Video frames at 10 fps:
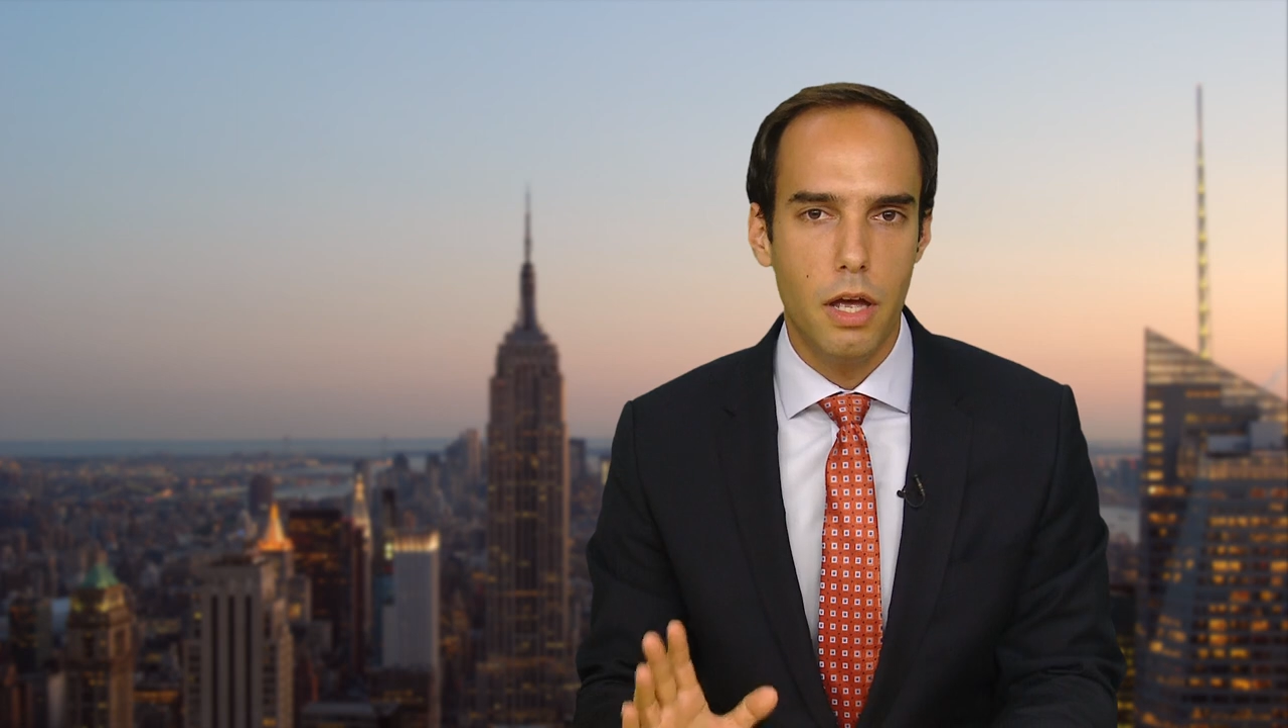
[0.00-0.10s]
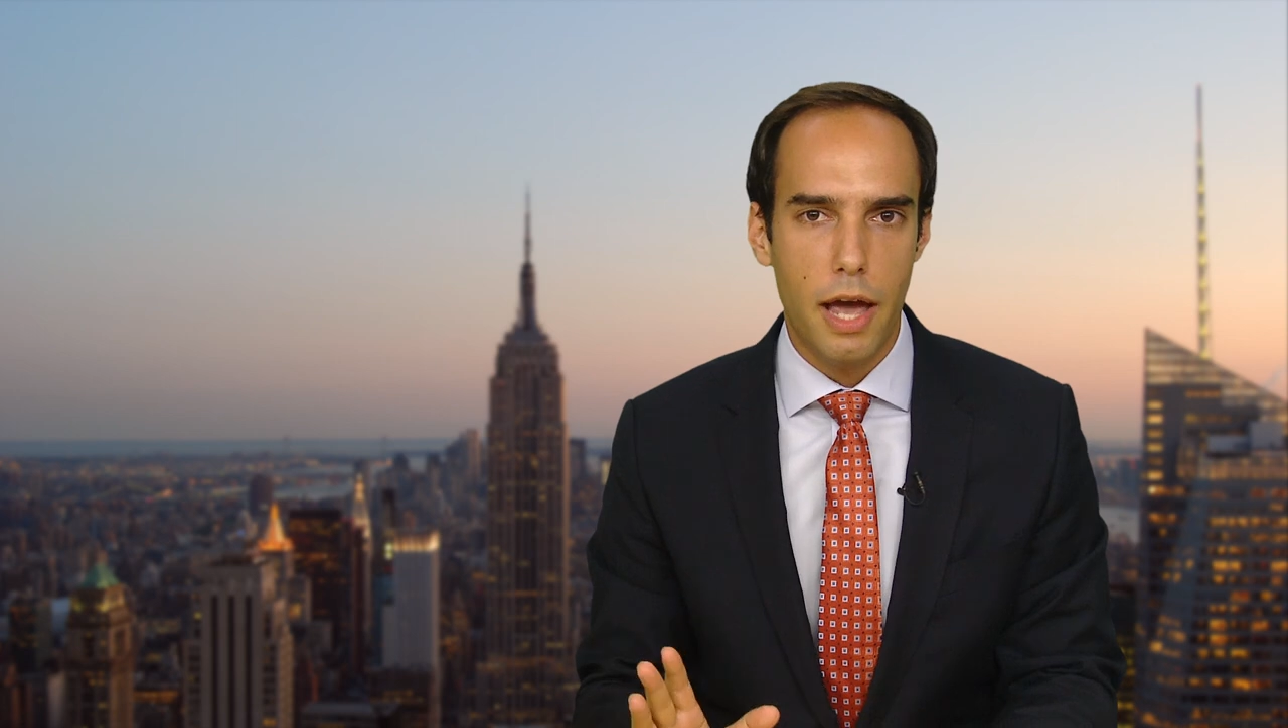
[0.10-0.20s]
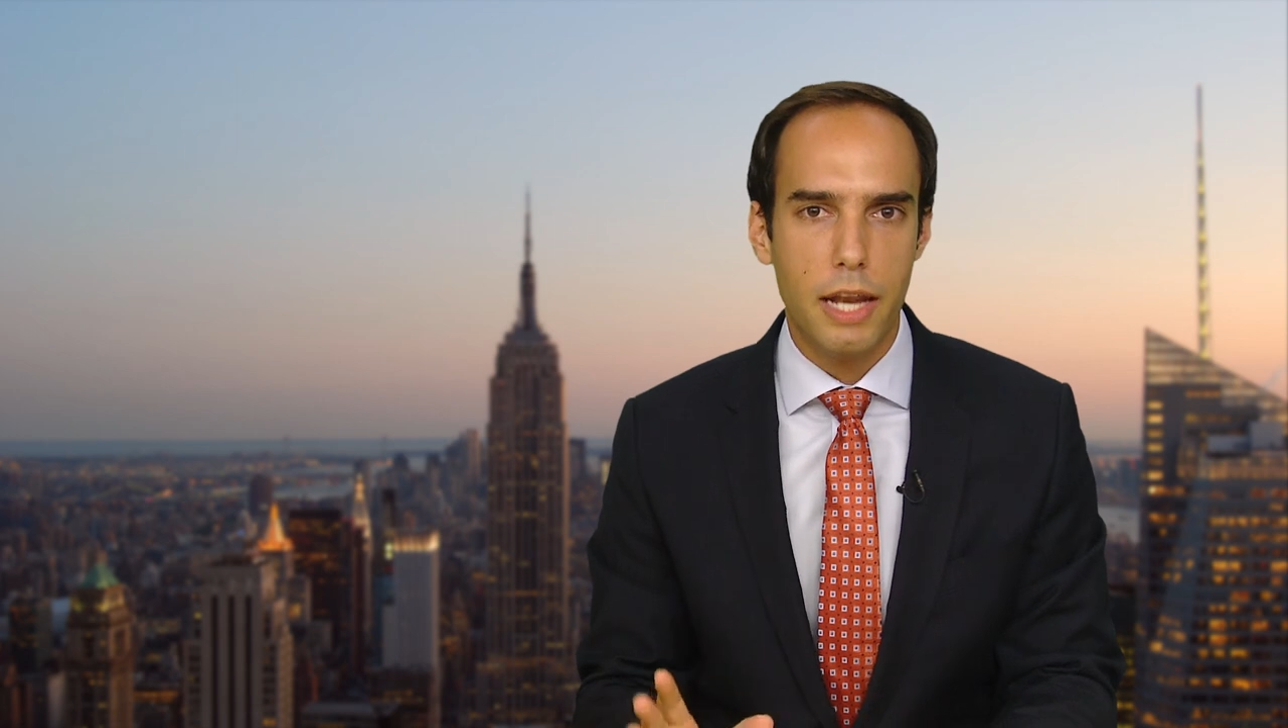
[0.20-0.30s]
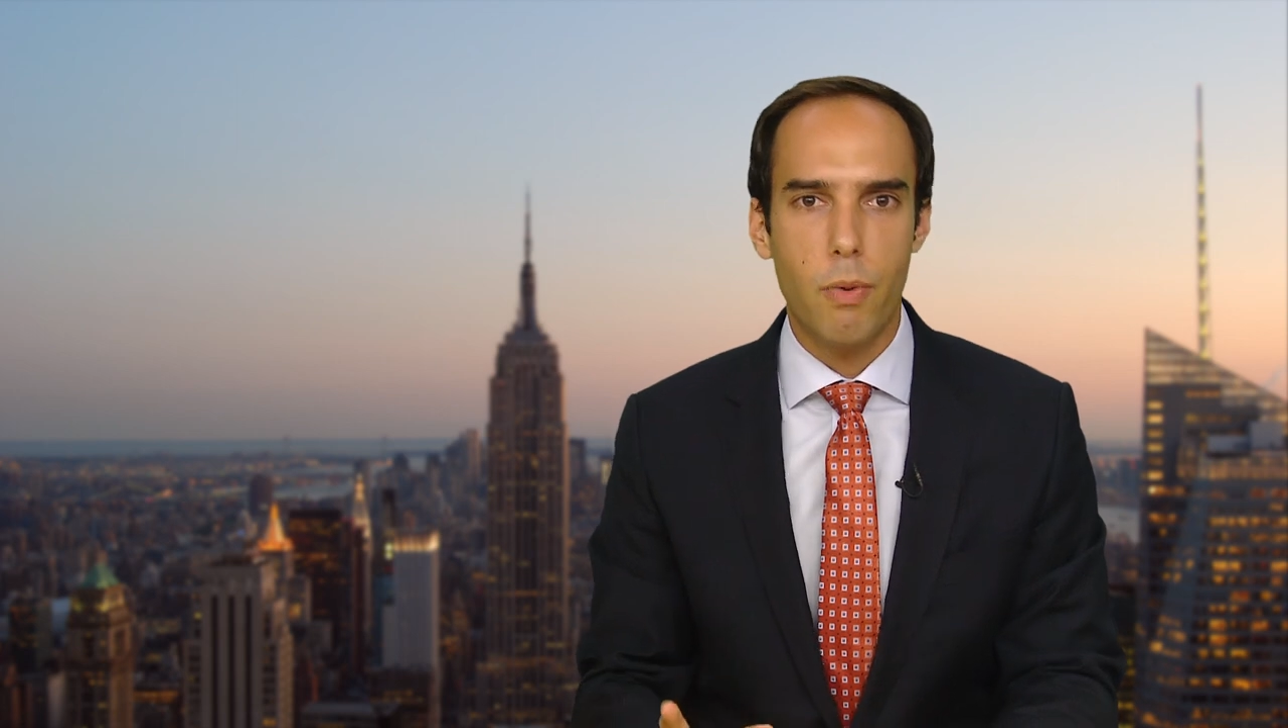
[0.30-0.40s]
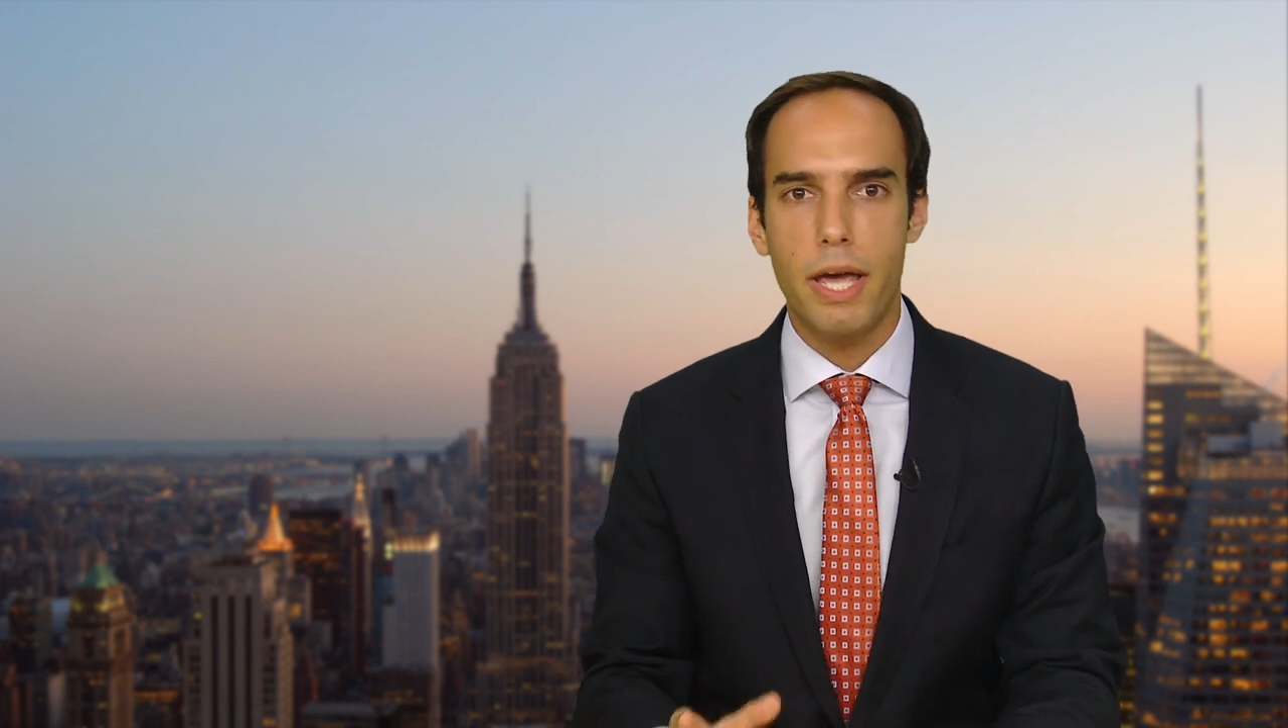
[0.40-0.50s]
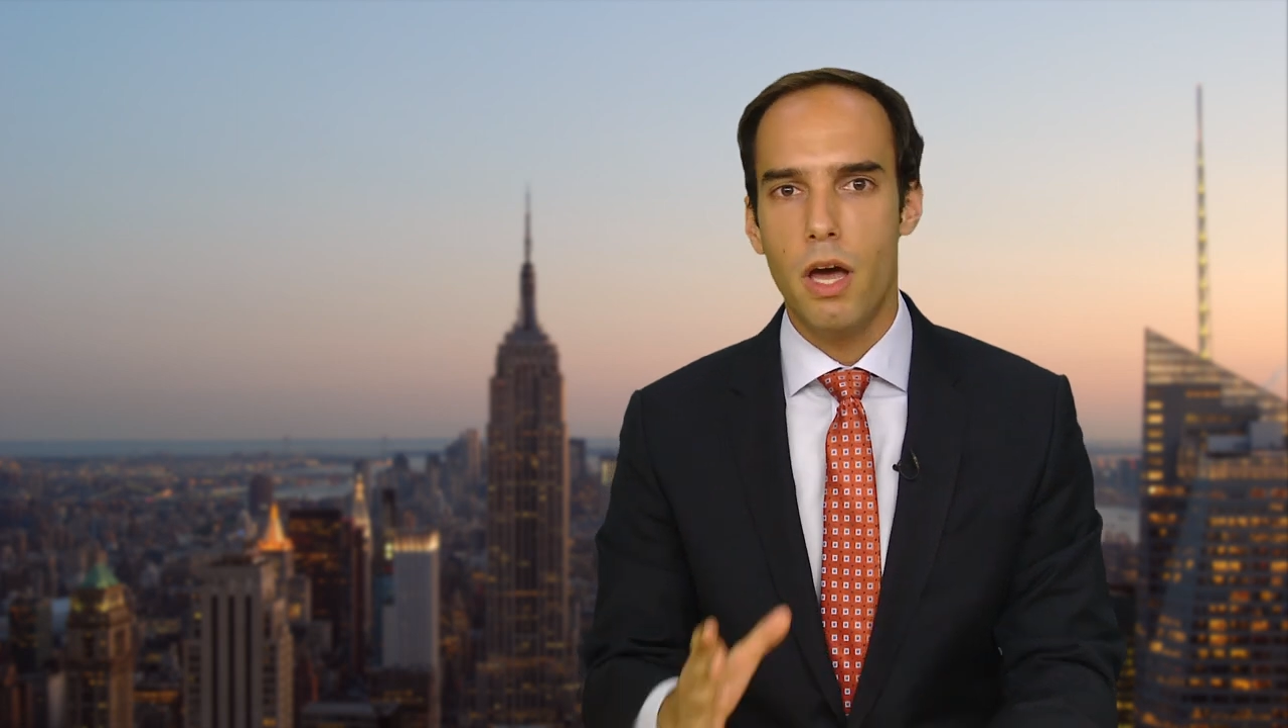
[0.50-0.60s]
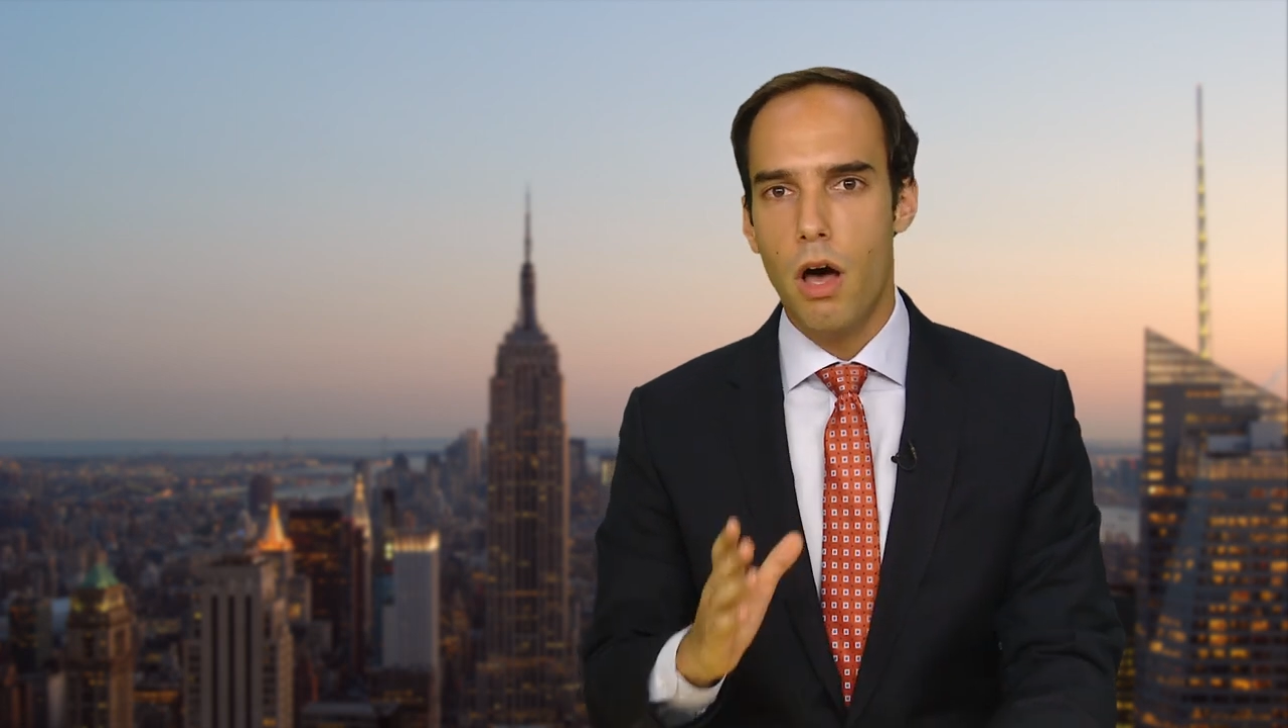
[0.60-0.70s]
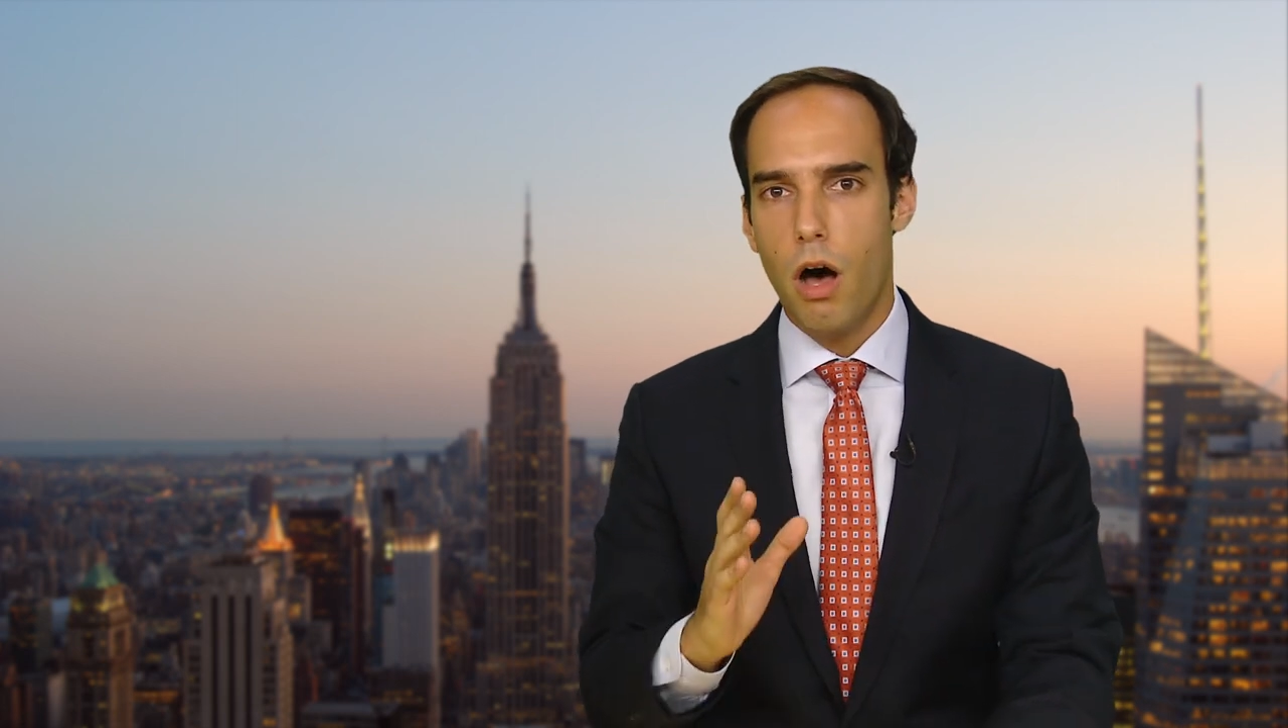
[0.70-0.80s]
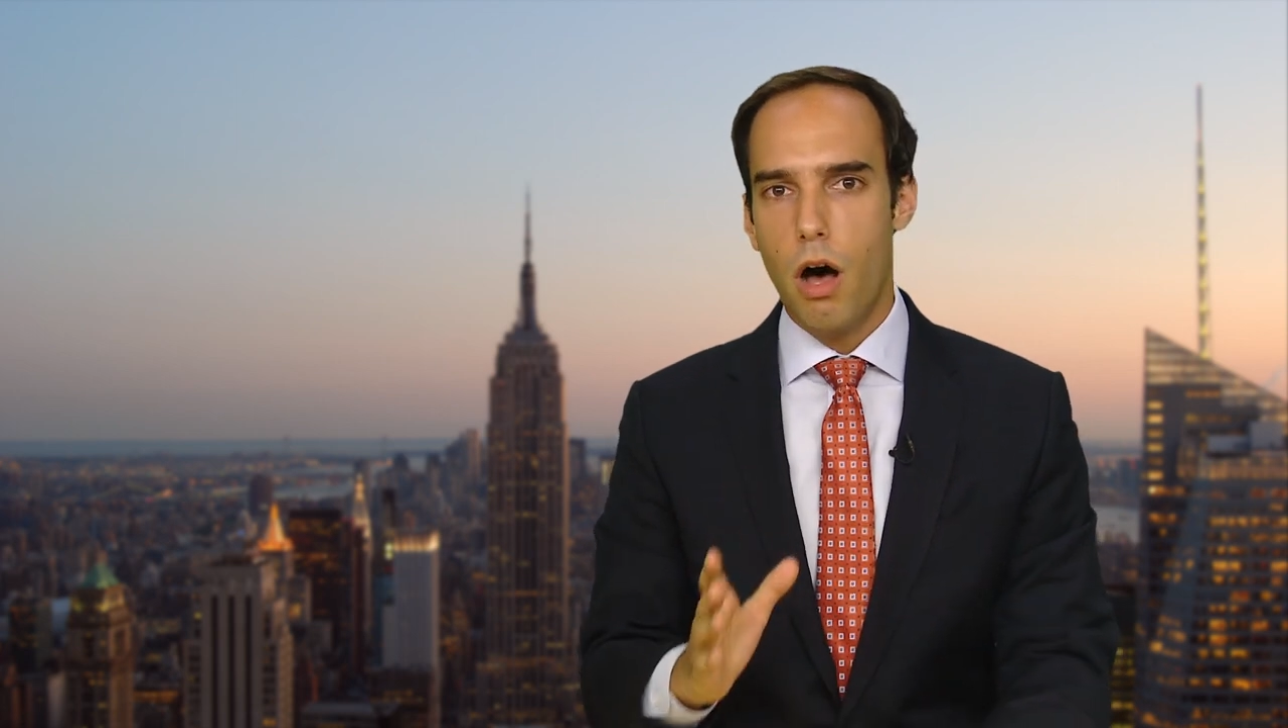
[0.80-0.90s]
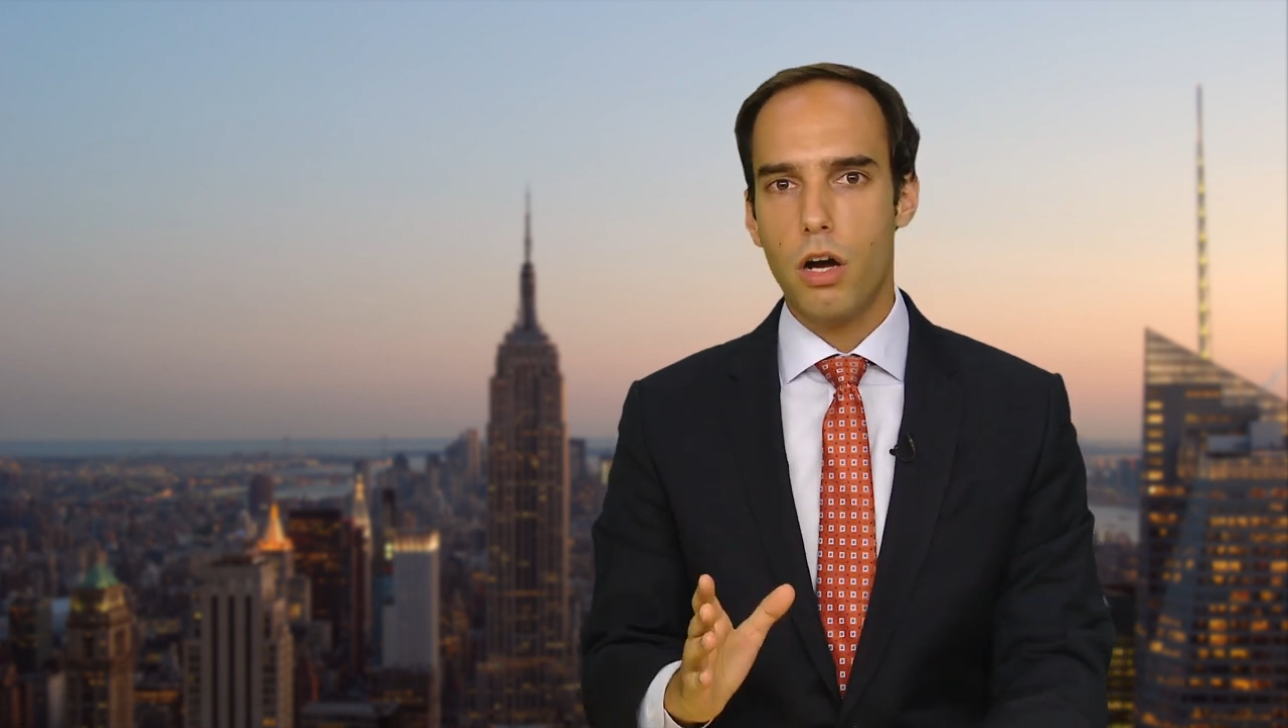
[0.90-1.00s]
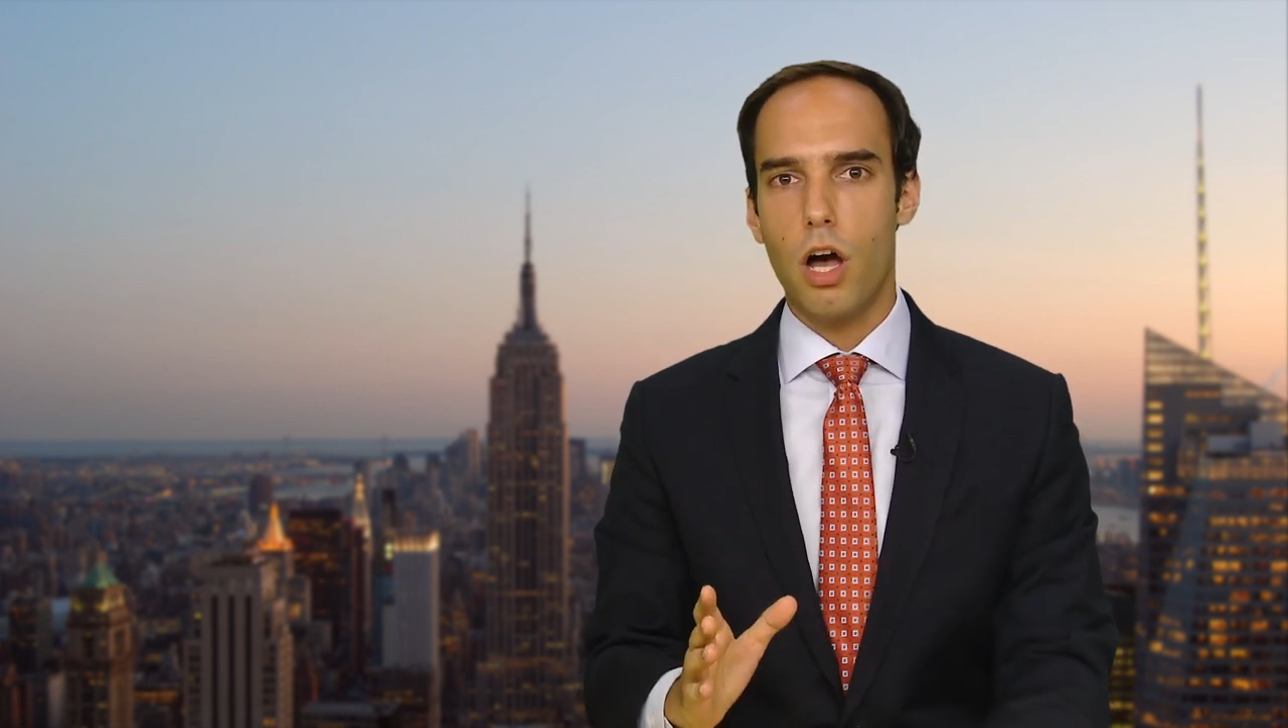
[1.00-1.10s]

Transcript: Anyway, Hong